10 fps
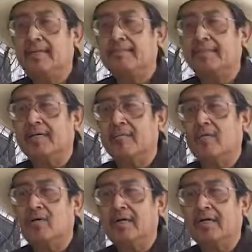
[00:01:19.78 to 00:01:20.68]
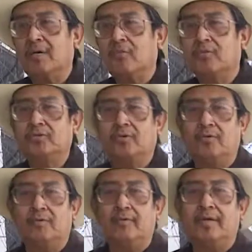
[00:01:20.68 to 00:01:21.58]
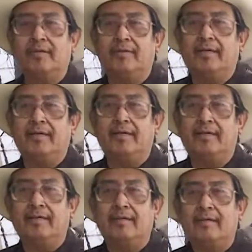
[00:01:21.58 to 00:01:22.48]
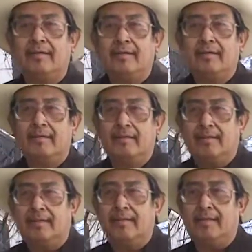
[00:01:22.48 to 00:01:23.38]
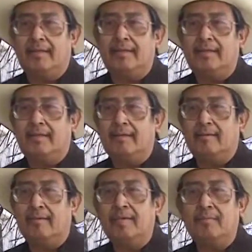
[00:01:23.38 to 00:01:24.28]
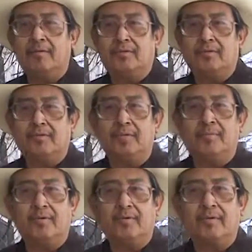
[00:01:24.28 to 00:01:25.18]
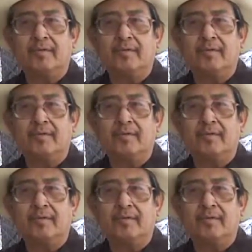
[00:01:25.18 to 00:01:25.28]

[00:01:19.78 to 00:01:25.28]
has become more like a war zone rather than a neighbor to neighbor,